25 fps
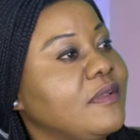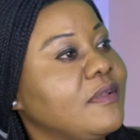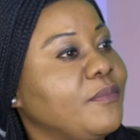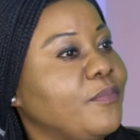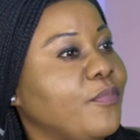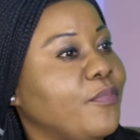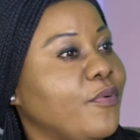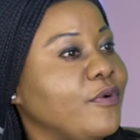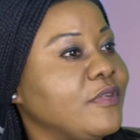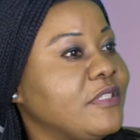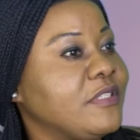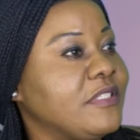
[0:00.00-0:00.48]

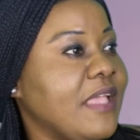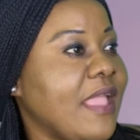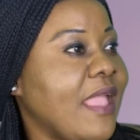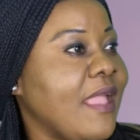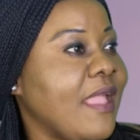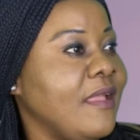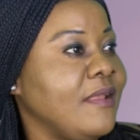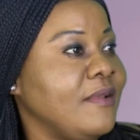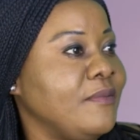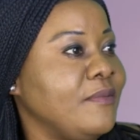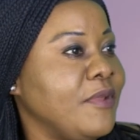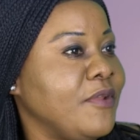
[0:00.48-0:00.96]

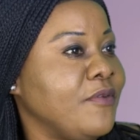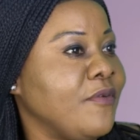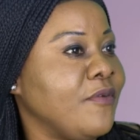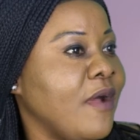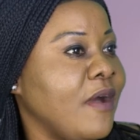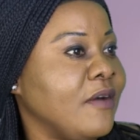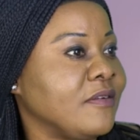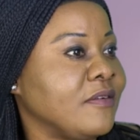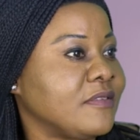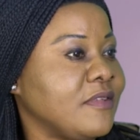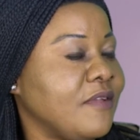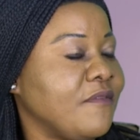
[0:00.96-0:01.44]
protein,
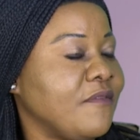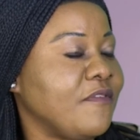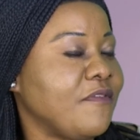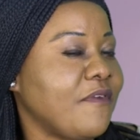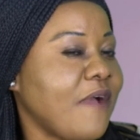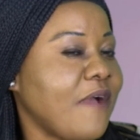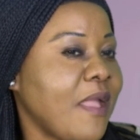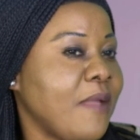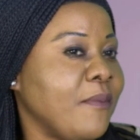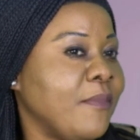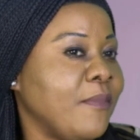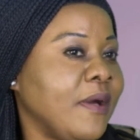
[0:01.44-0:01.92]
minerals, and
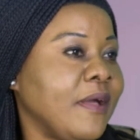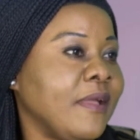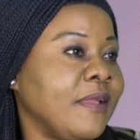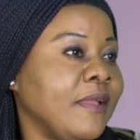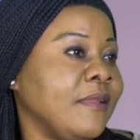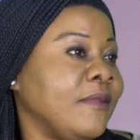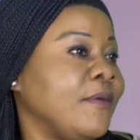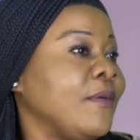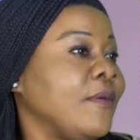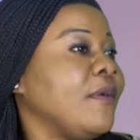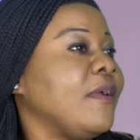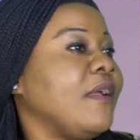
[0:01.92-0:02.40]

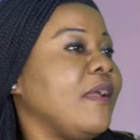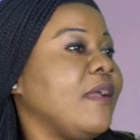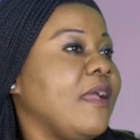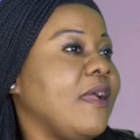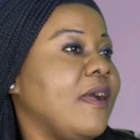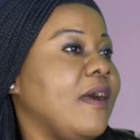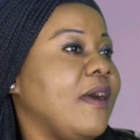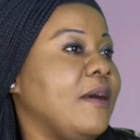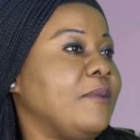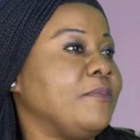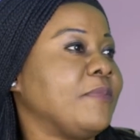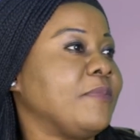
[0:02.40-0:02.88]
fiber,
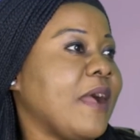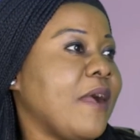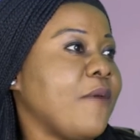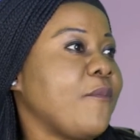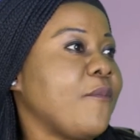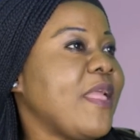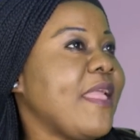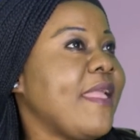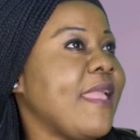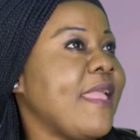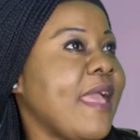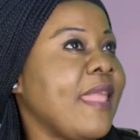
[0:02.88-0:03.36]
and can
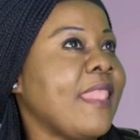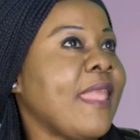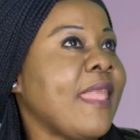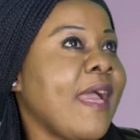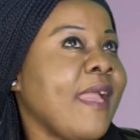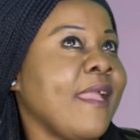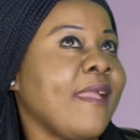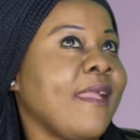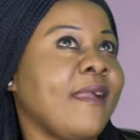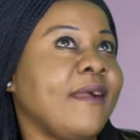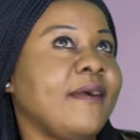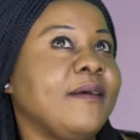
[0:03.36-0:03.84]
we get
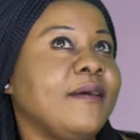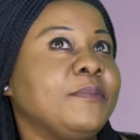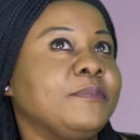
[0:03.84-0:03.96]
like